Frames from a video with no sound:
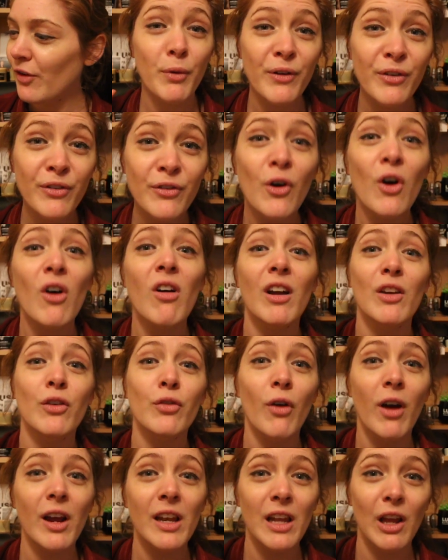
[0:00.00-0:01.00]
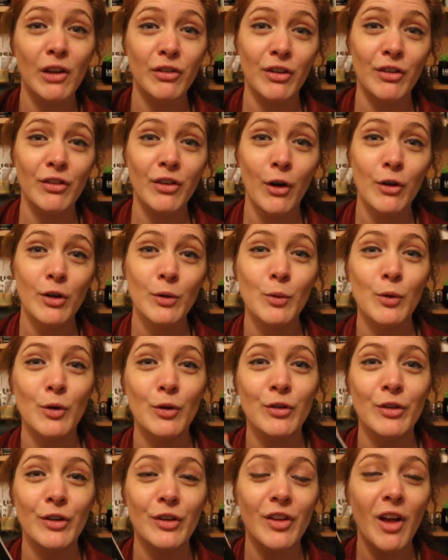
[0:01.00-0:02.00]
Before I tried Lush's toner
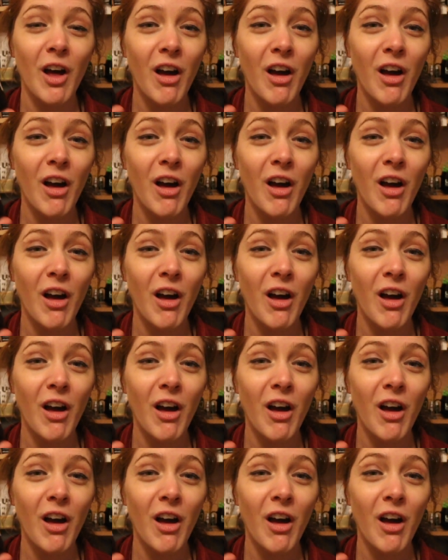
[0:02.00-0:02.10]
waters,